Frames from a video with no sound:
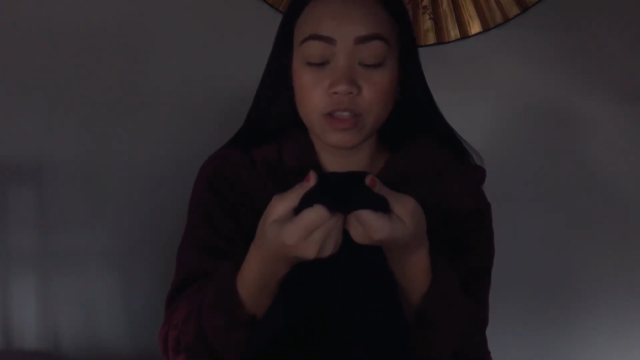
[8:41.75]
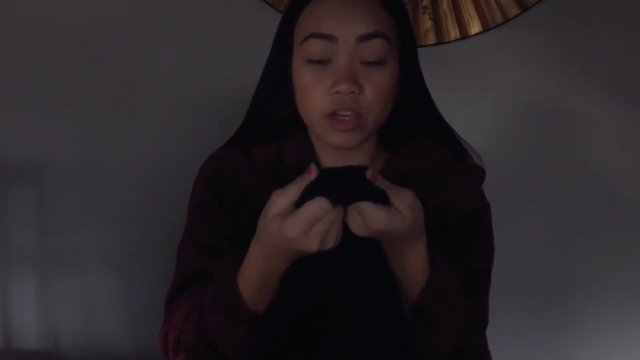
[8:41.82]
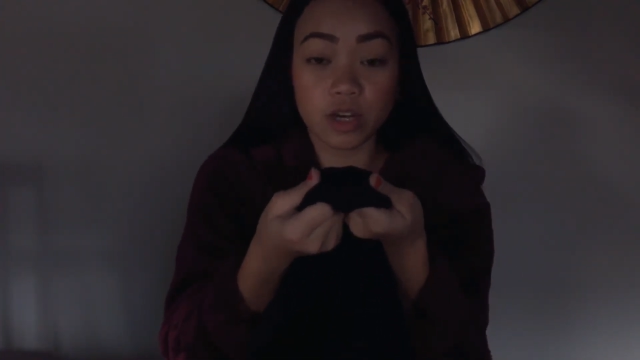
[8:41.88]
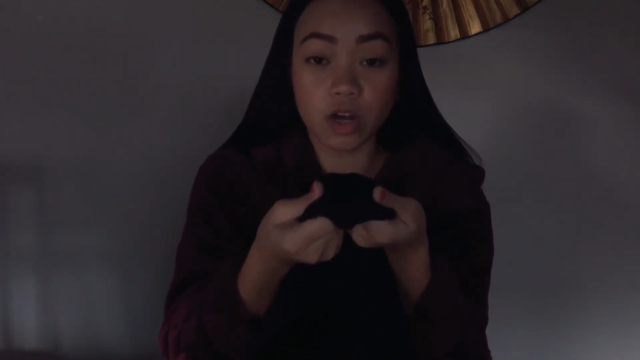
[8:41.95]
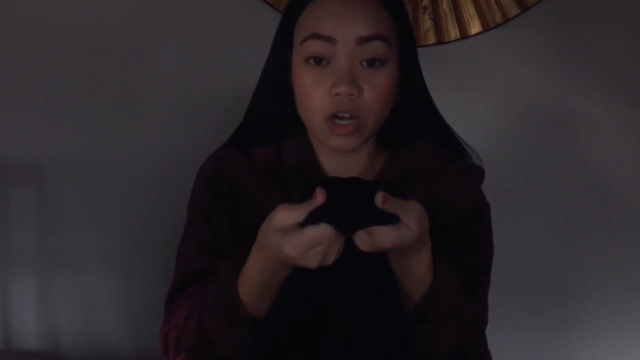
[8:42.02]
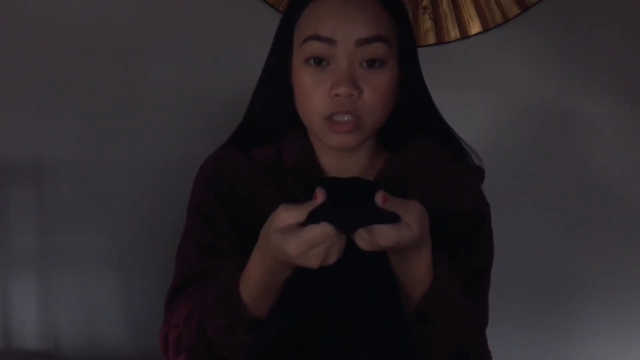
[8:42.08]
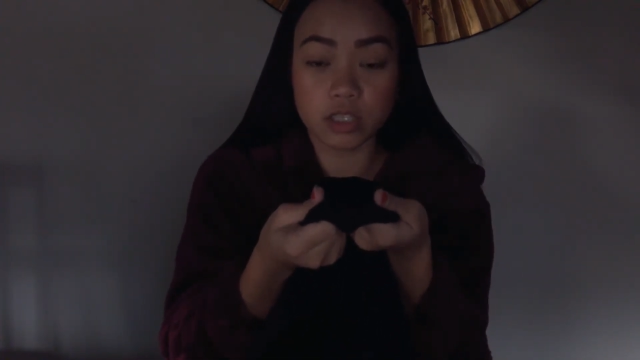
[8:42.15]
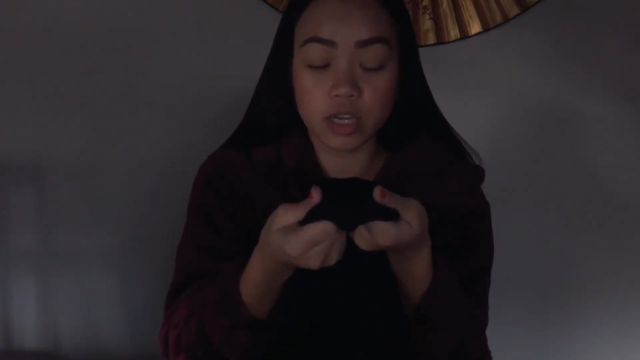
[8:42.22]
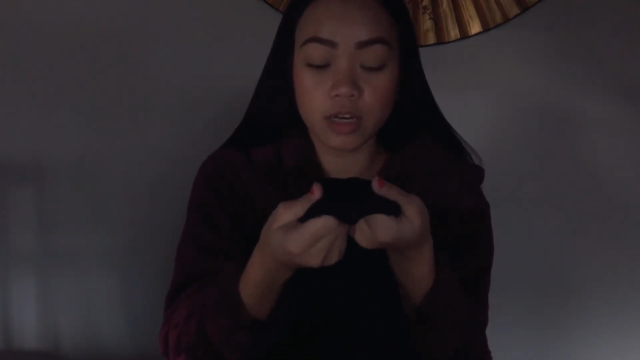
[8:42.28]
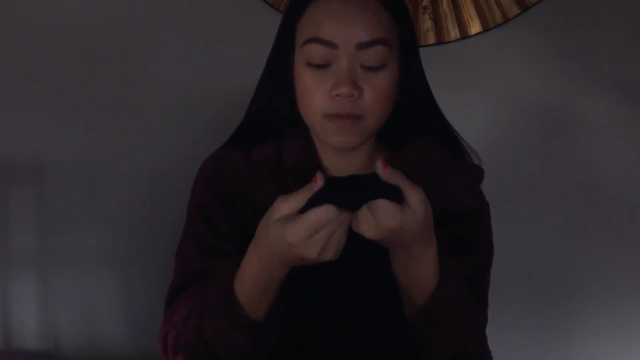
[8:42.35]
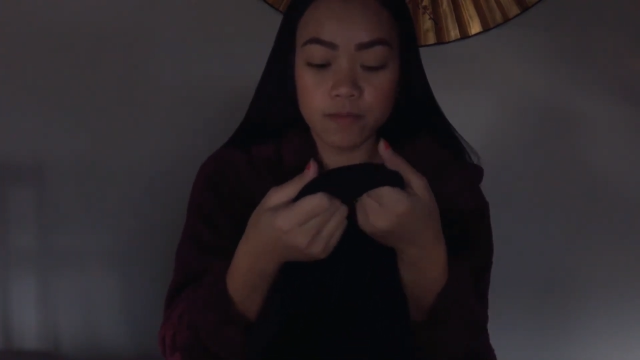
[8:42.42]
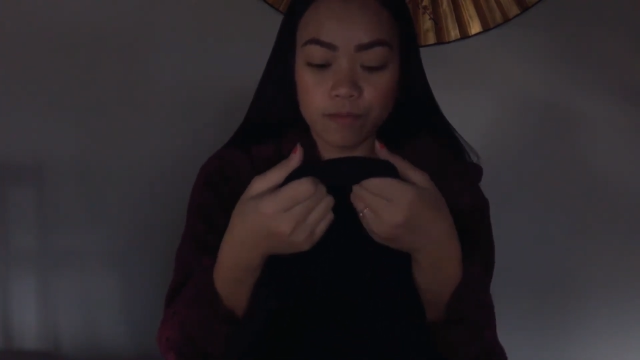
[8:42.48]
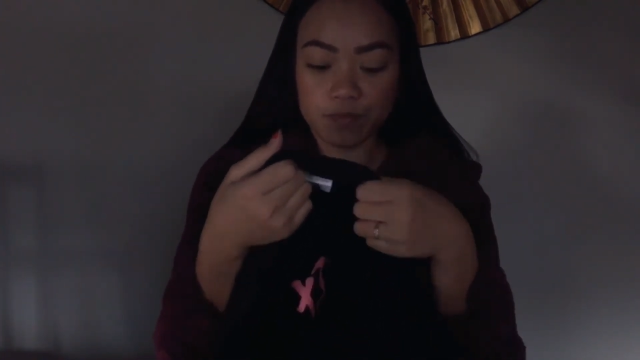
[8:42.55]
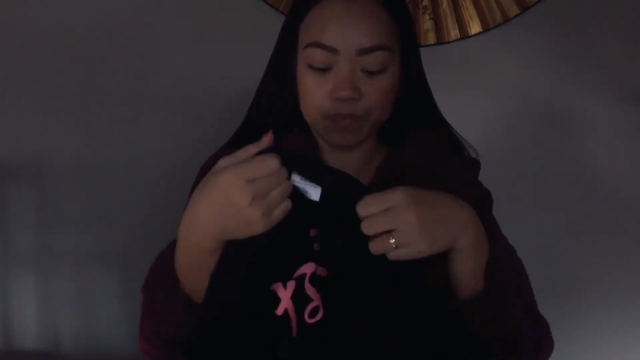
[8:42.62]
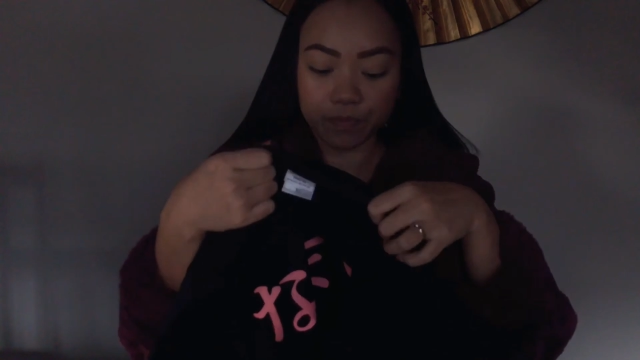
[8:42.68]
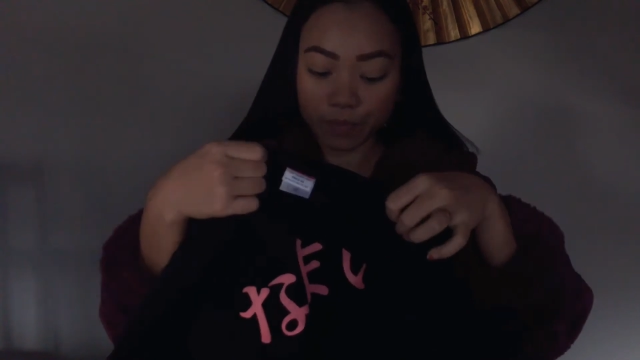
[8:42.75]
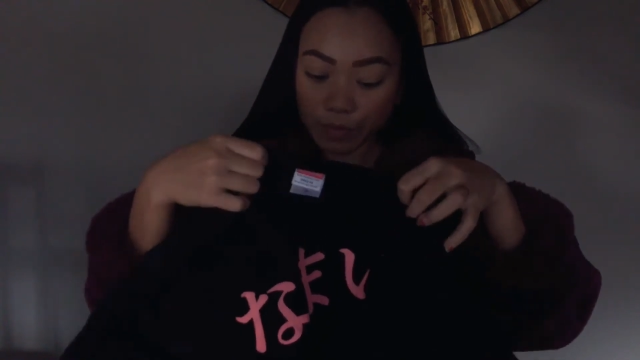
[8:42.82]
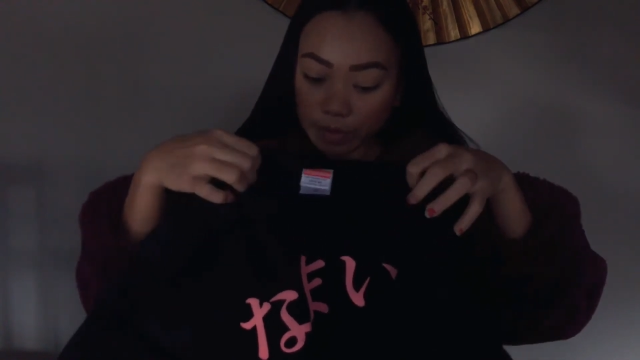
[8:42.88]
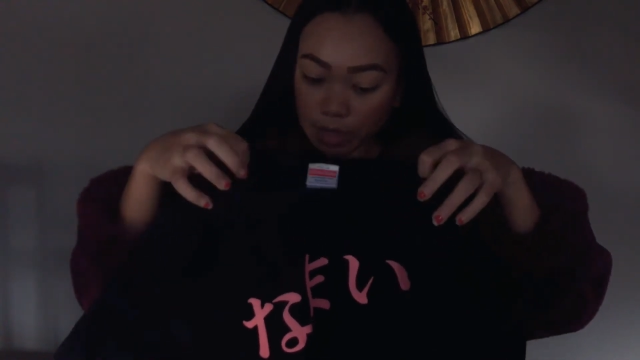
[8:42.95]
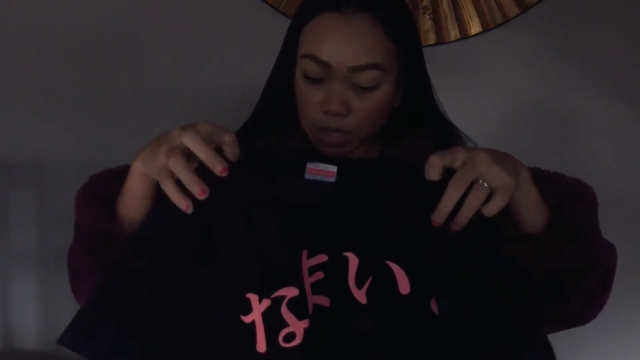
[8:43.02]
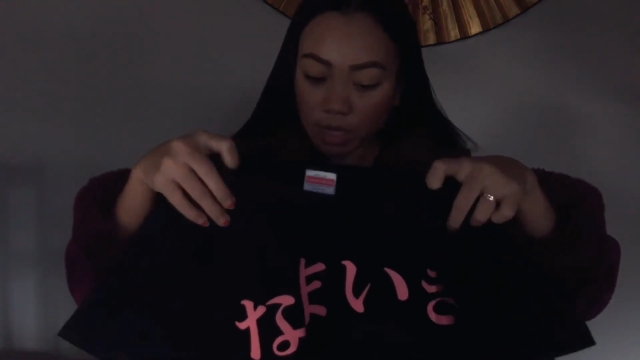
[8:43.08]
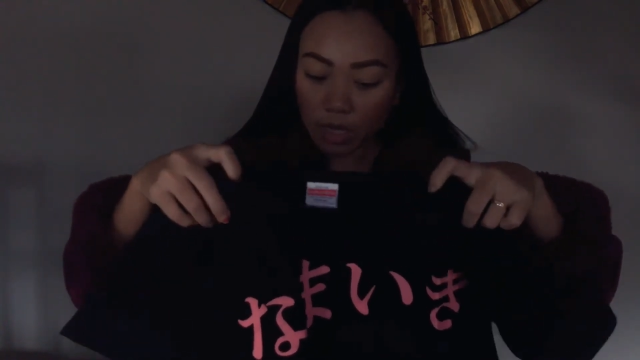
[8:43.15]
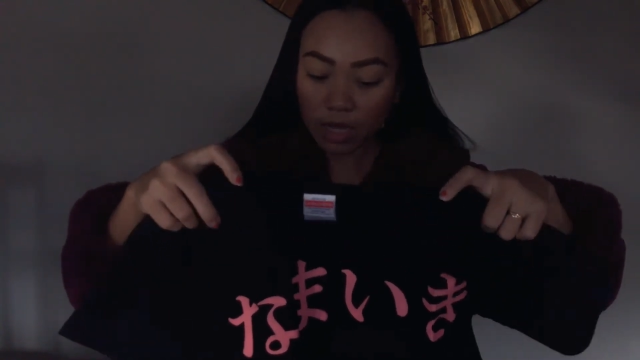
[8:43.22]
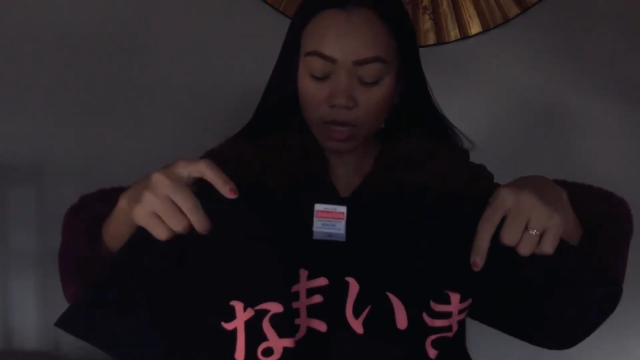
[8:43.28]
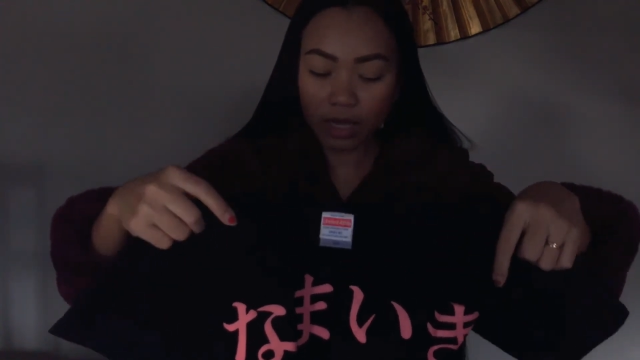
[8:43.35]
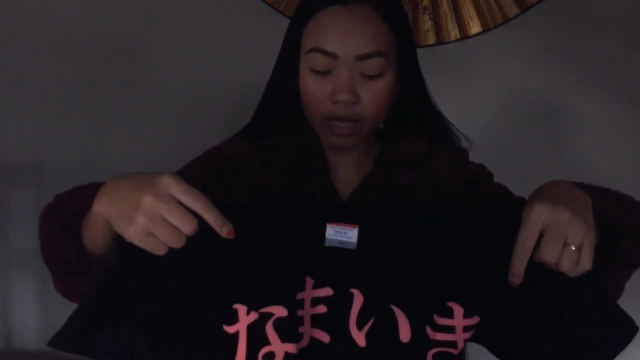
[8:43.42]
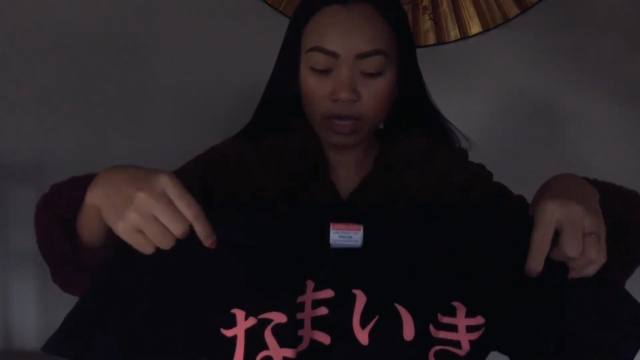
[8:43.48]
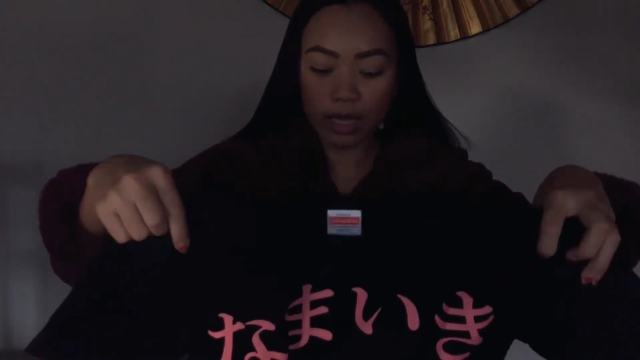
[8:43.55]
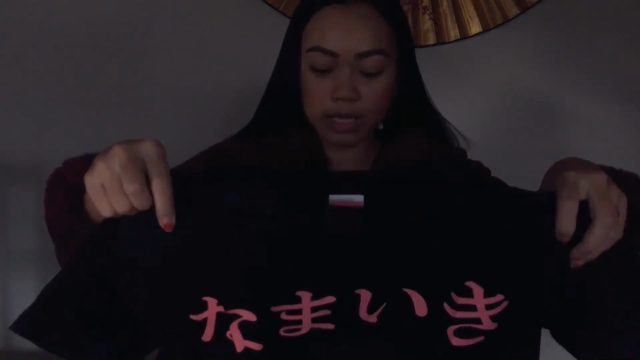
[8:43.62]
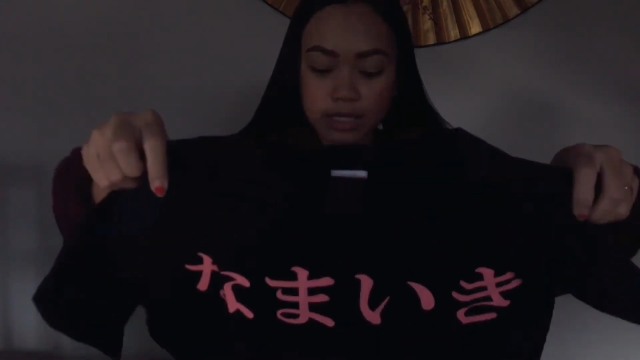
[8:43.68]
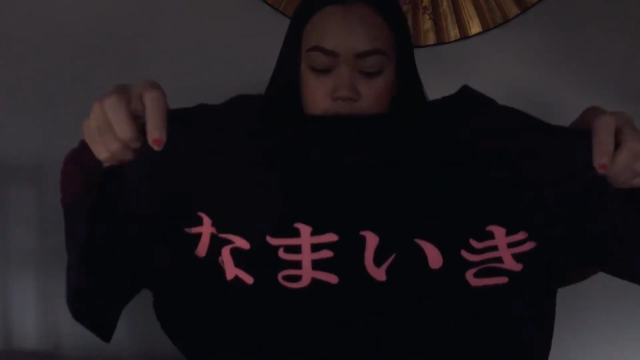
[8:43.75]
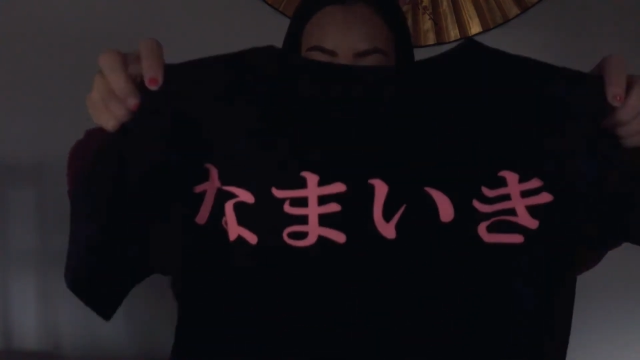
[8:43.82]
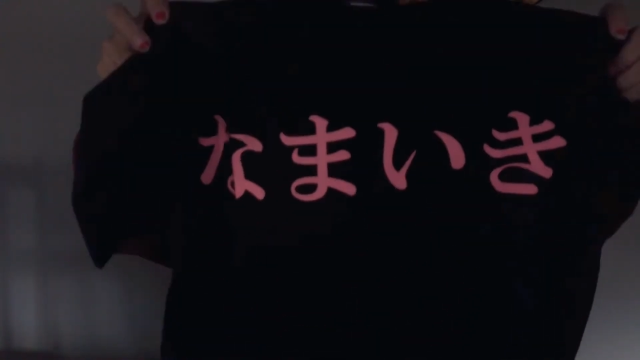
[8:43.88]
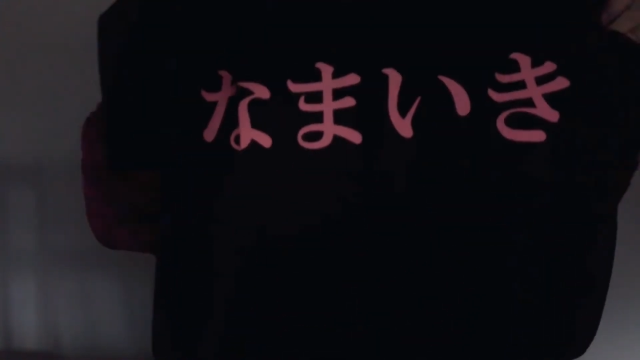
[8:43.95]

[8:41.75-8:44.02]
the cotton. It's